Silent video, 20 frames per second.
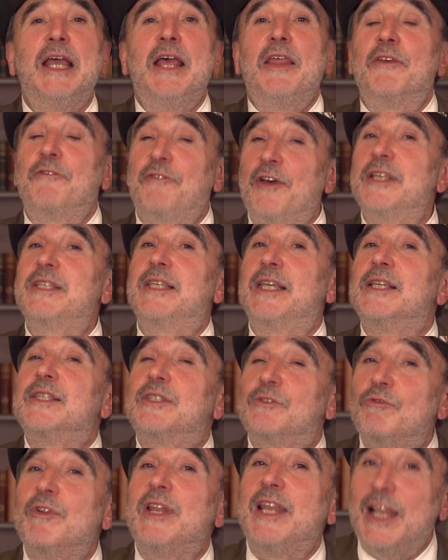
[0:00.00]
The first thing is
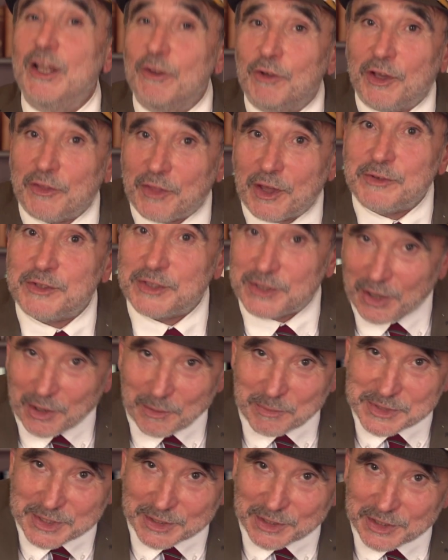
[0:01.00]
to really look at those
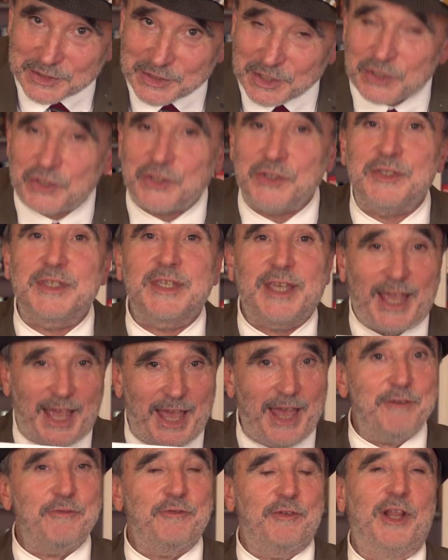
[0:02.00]
terms and conditions
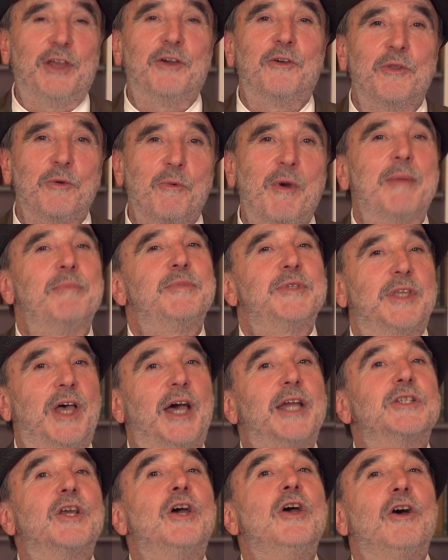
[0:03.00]
carefully on the
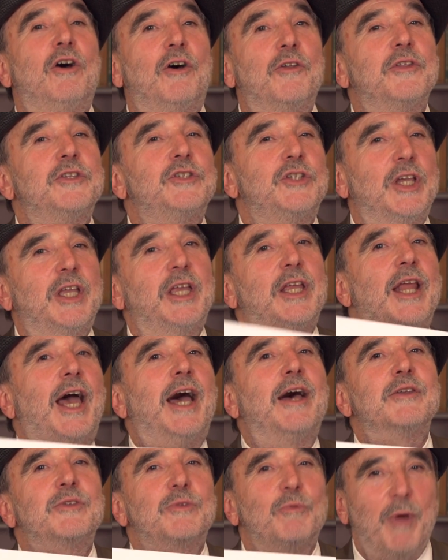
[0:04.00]
website, on the Chicken
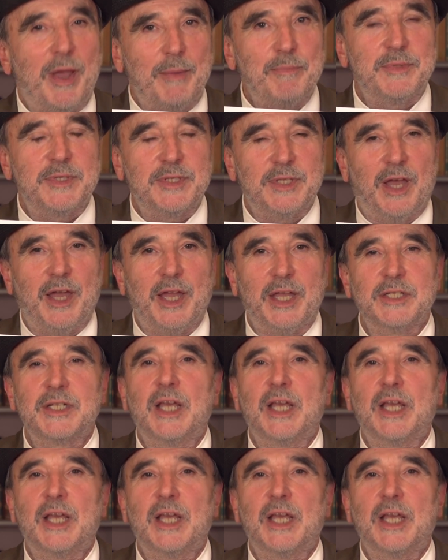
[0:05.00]
House website.